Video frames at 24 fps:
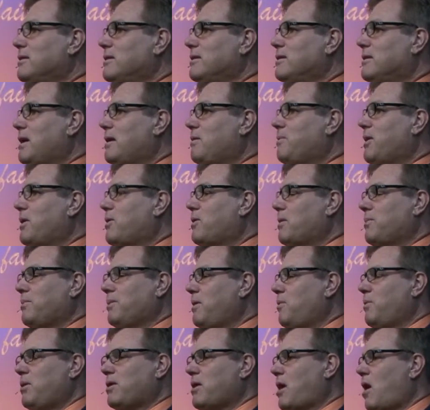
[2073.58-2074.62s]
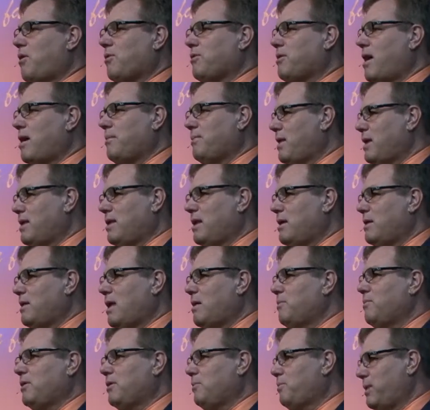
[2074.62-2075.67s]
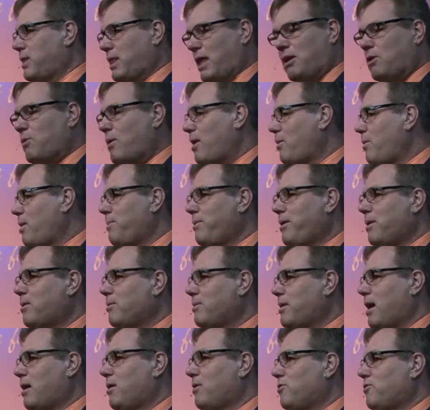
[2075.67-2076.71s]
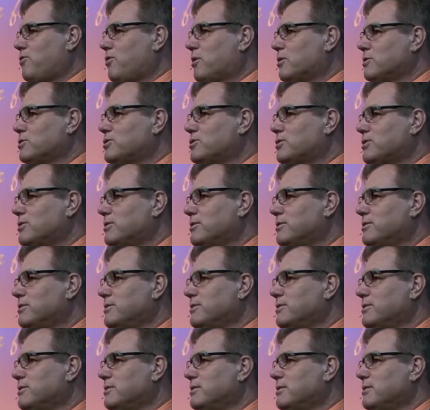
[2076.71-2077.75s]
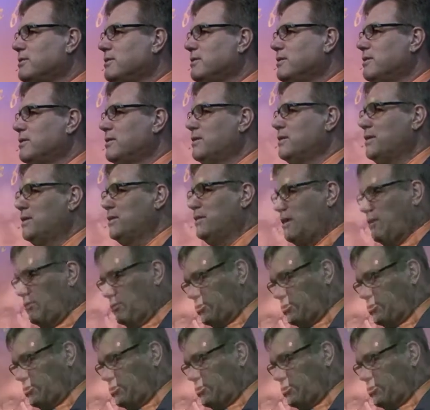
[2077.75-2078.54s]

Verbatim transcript: They pick her up, and it wasn't all the time, but they did it. They, but they go out of the way and pick her up and take her to church. They were